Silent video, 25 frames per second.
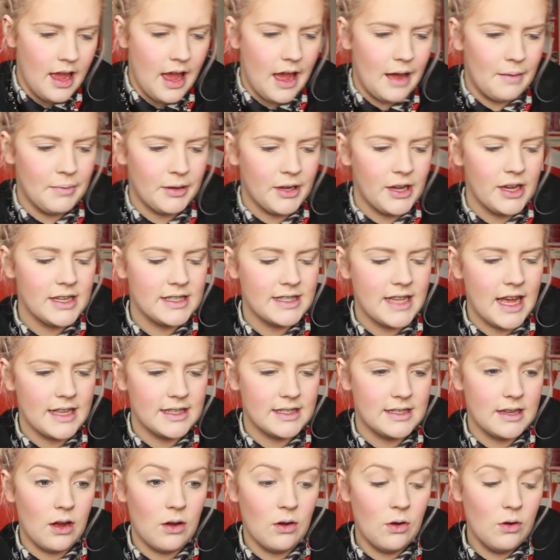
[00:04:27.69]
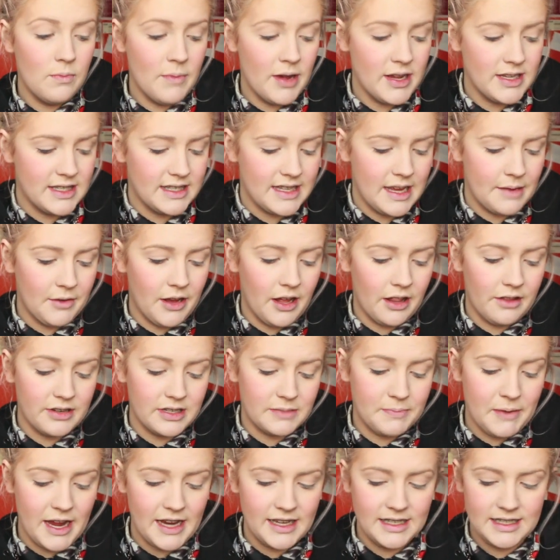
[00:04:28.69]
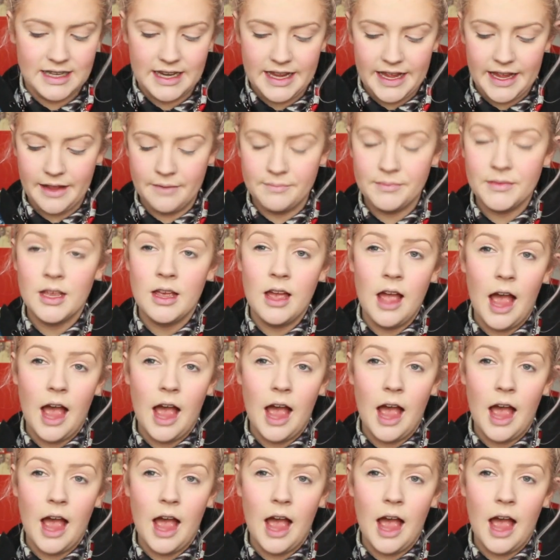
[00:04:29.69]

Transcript: and because that's almost the same colour as Painterly,